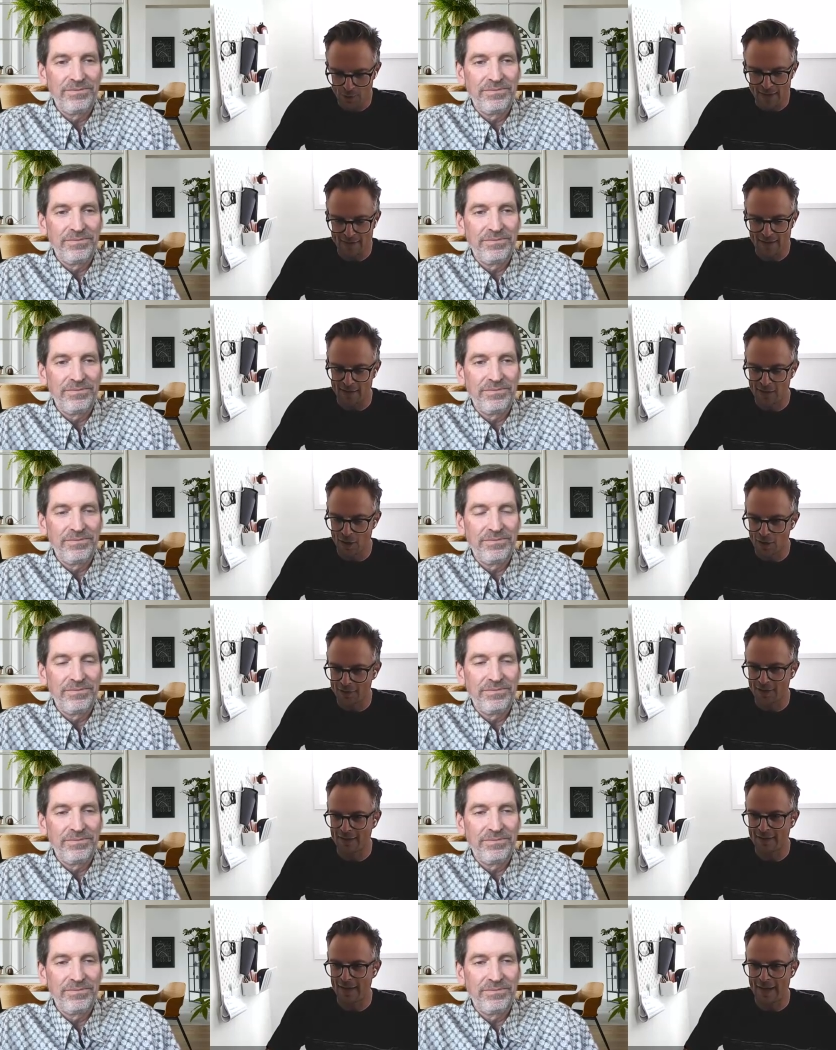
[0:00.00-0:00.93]
Speaker 1: create that
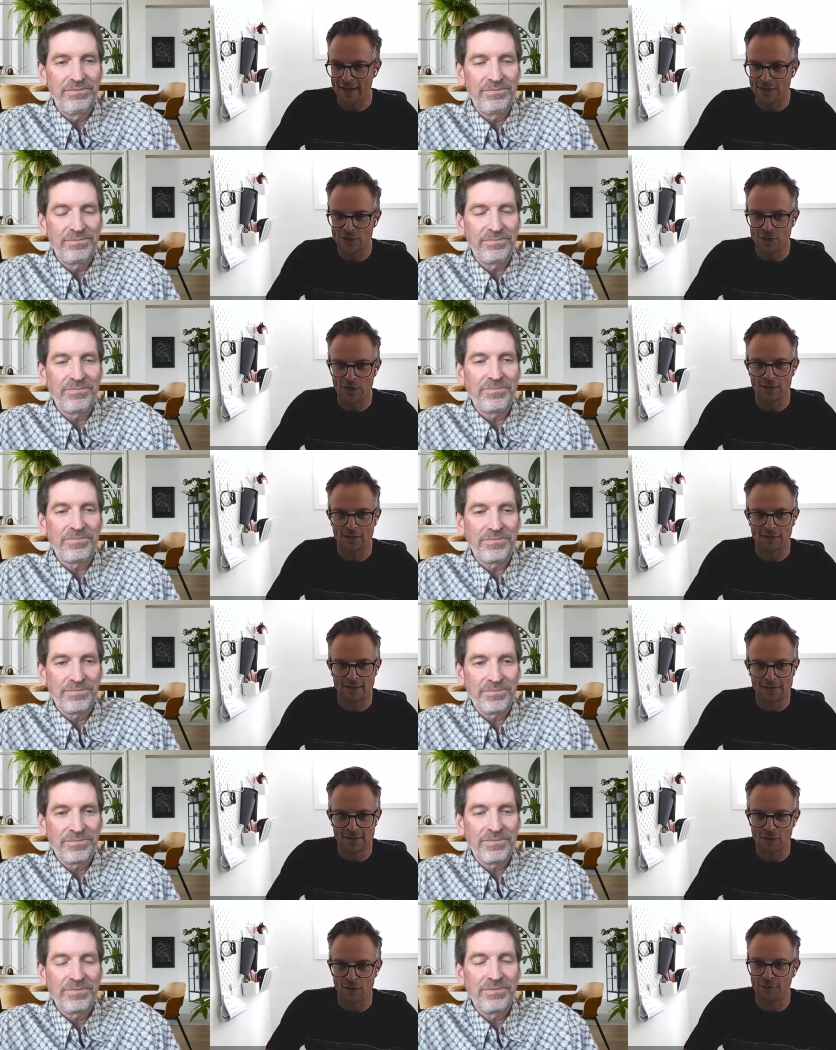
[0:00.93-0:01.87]
content
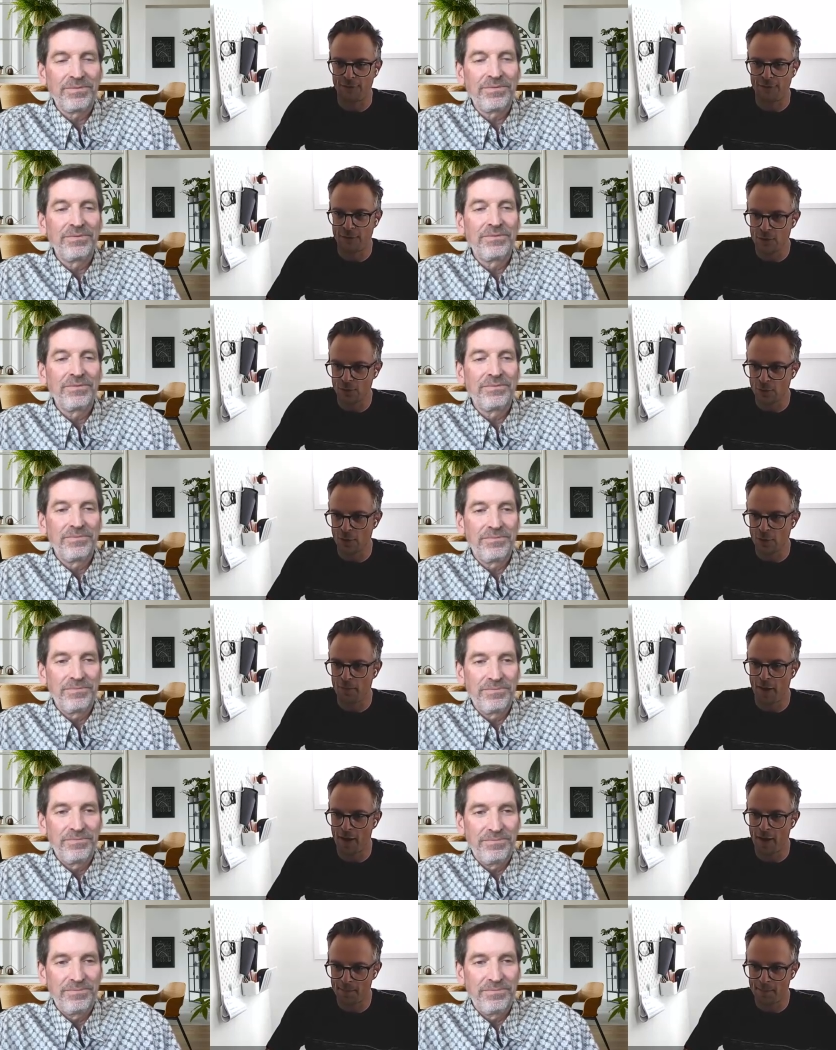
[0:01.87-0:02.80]
engine that's going to fuel
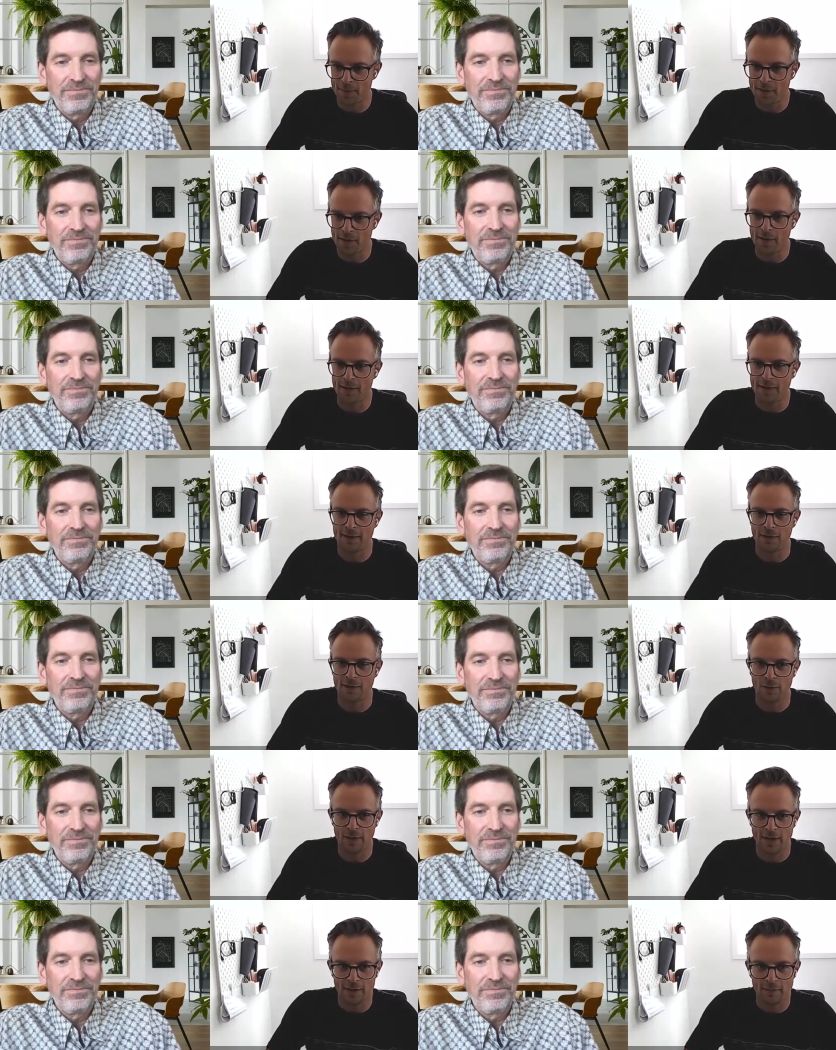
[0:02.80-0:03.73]
your pipeline
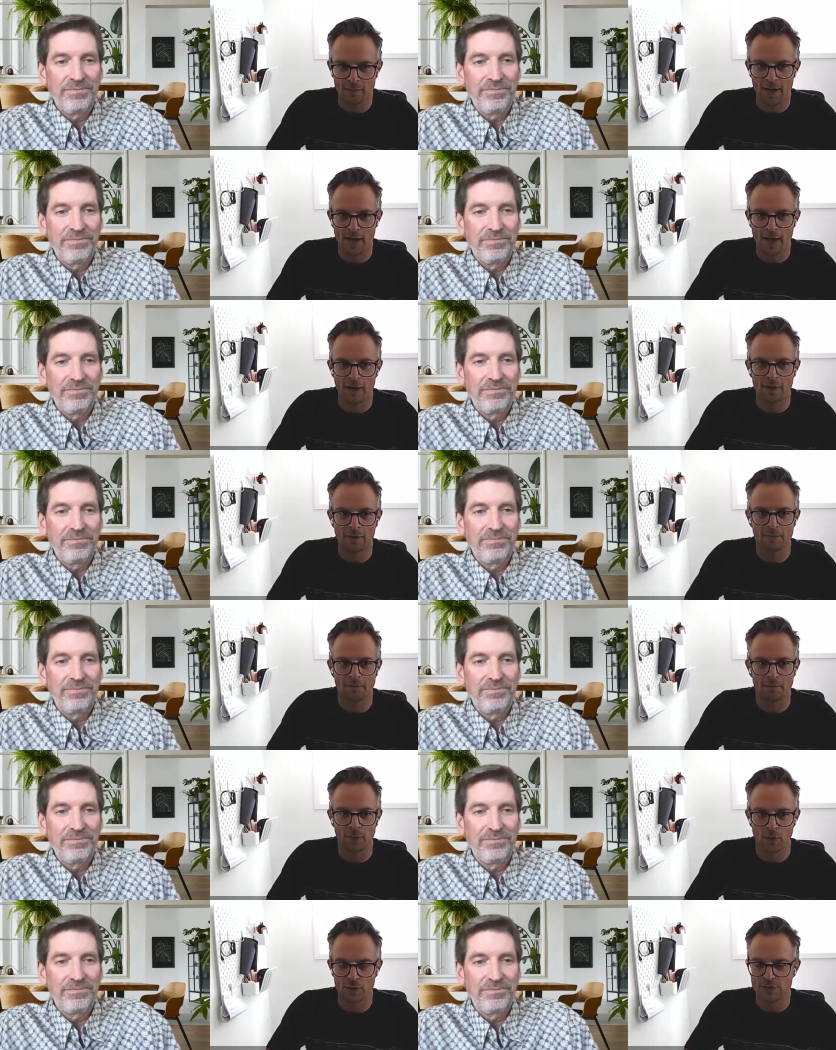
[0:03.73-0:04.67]
and your
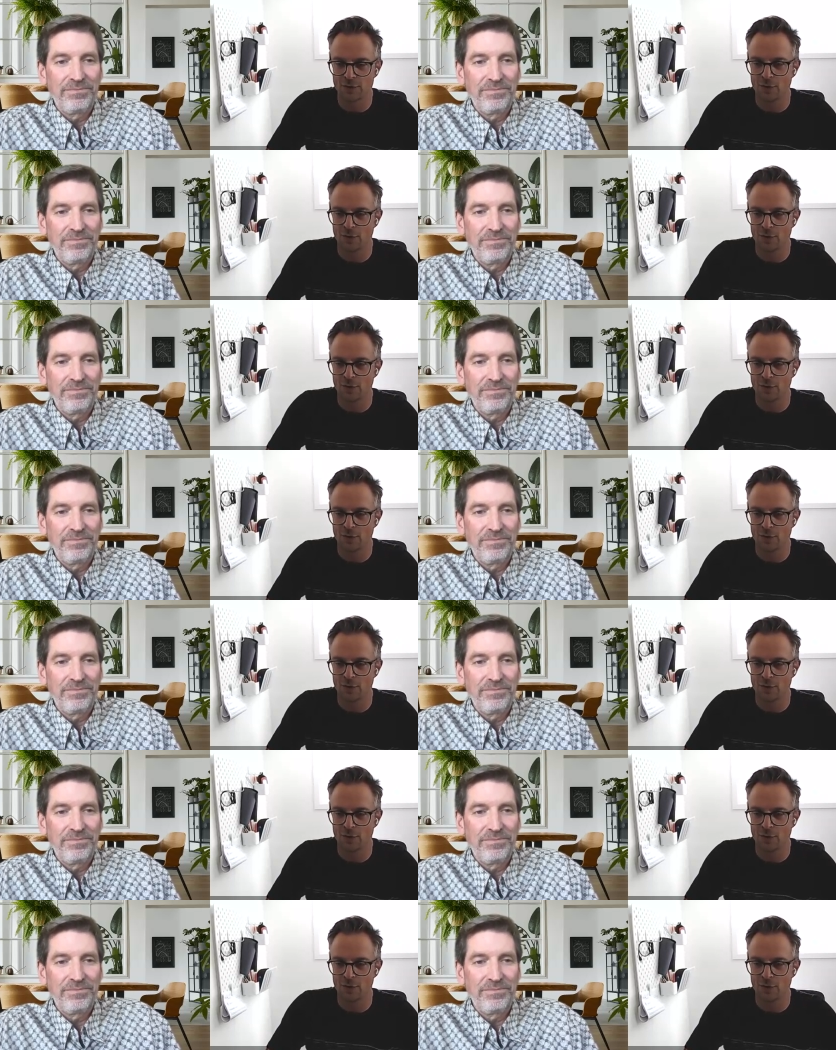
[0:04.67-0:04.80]
inbound, but